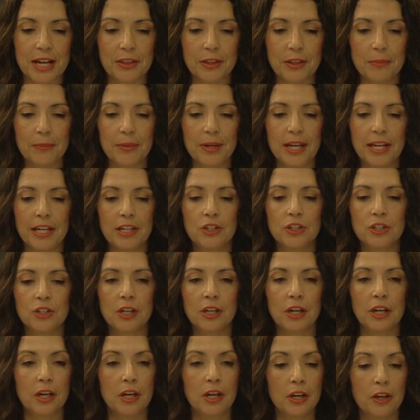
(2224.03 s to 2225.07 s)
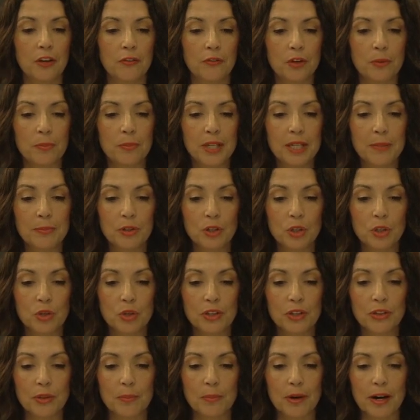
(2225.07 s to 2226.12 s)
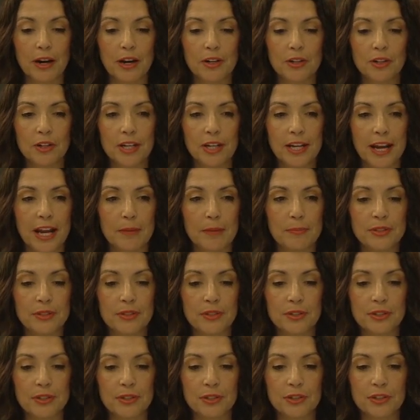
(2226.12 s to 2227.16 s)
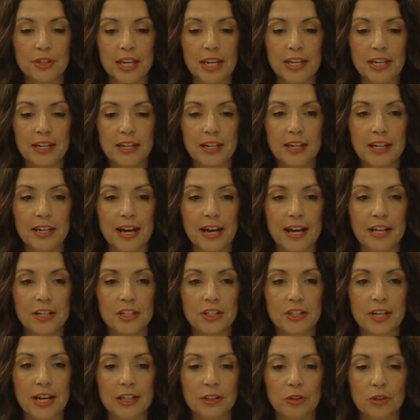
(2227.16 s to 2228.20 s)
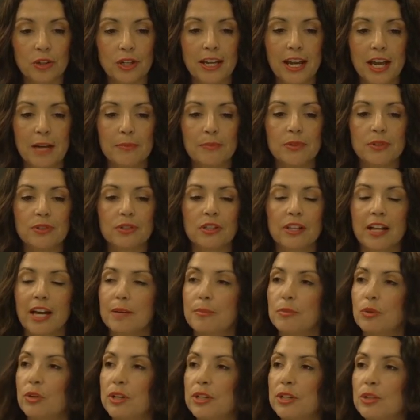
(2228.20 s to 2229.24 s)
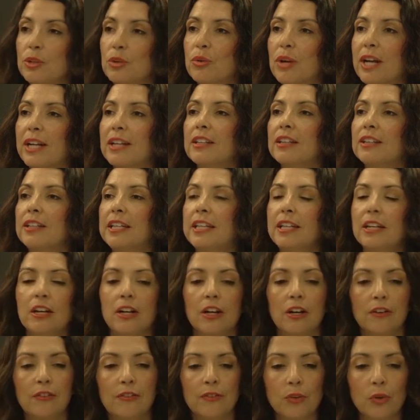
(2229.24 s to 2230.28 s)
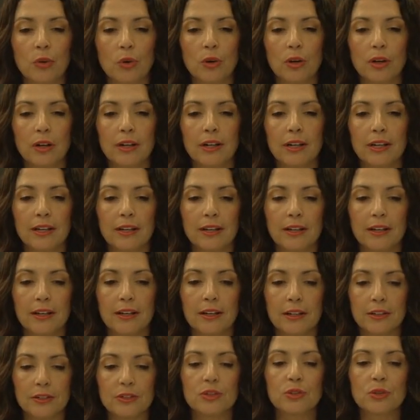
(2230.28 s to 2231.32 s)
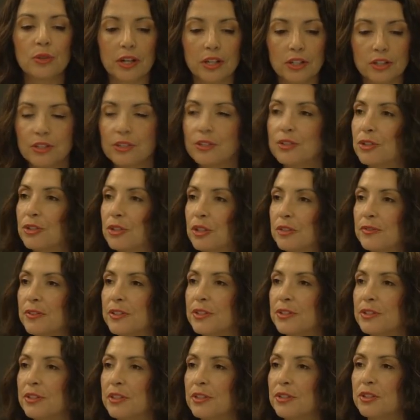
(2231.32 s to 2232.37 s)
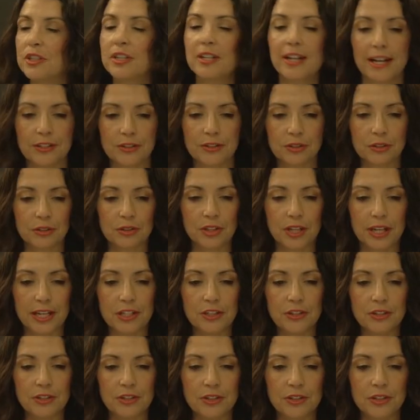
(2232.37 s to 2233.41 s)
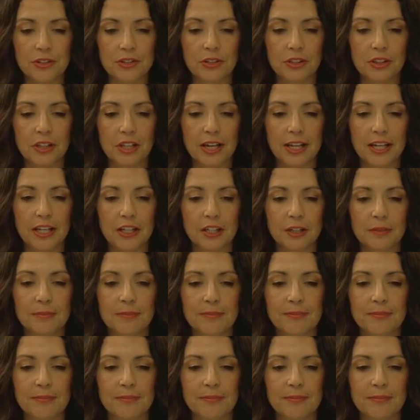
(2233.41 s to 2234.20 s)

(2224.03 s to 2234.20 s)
on the page. For people who are at the partner campuses, they can contact their campus library directly for instruction services and consultations and the like.